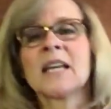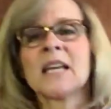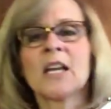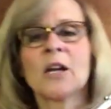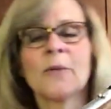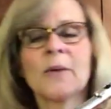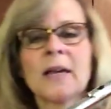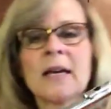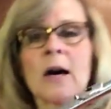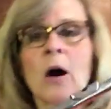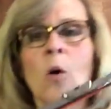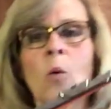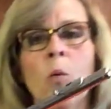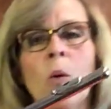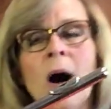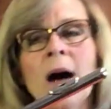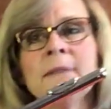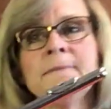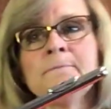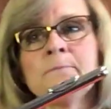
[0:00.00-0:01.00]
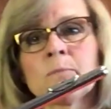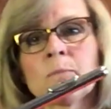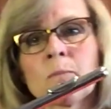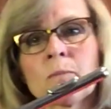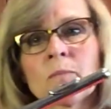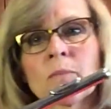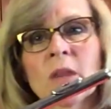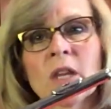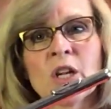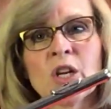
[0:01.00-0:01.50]
Here we go. 1,
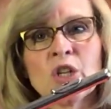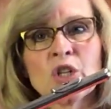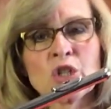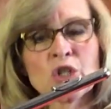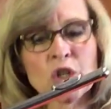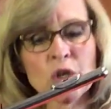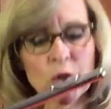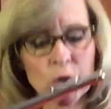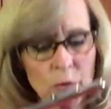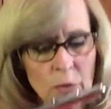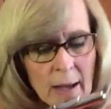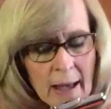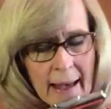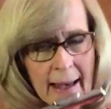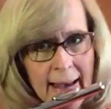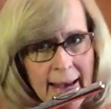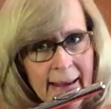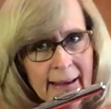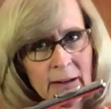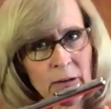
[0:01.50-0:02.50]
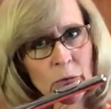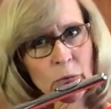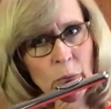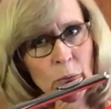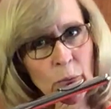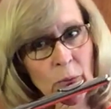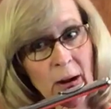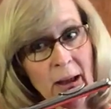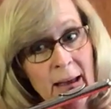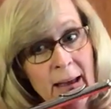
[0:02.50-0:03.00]
2, and
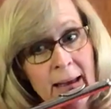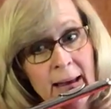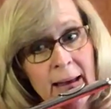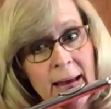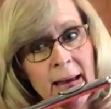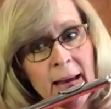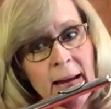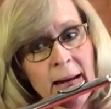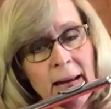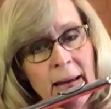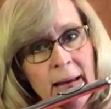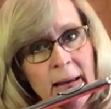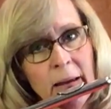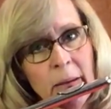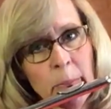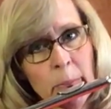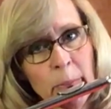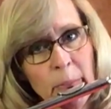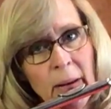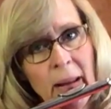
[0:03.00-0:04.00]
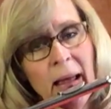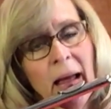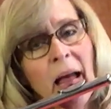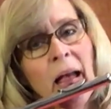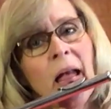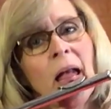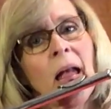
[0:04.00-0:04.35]
ready, play.